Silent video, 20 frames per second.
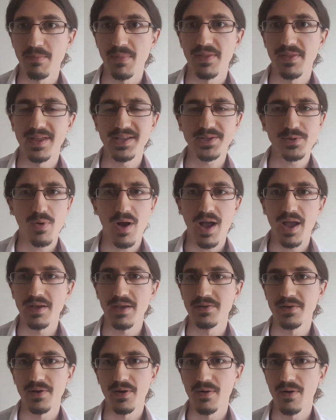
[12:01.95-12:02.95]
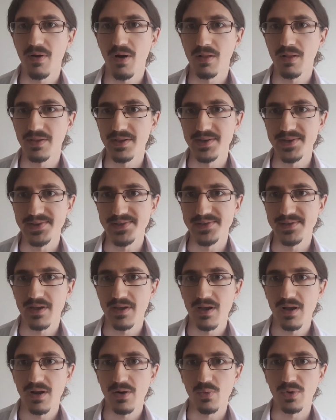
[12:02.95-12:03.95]
That's why, all these
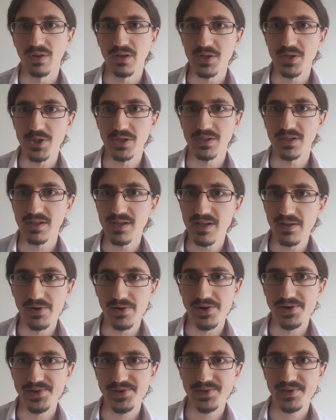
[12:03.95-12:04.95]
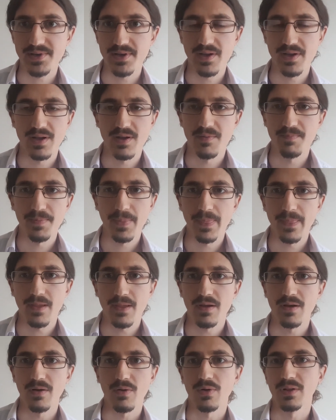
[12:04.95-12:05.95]
religious leaders,
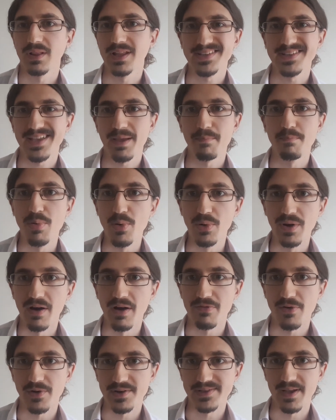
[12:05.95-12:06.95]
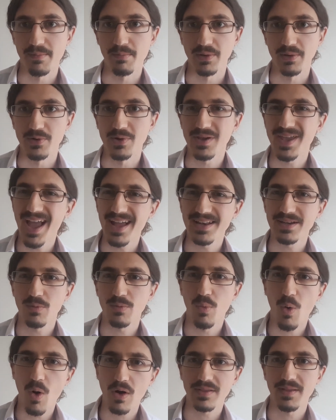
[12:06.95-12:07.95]
or let's say Buddha, for example, you can't
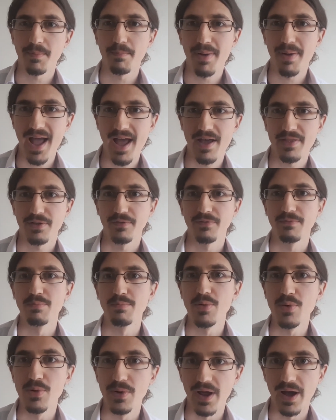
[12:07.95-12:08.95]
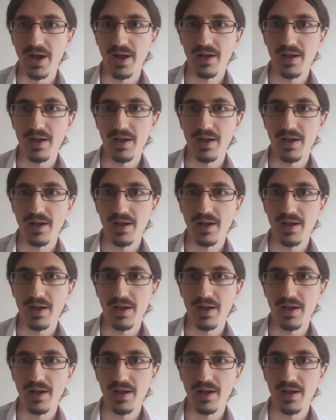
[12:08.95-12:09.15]
walk the path of Buddha.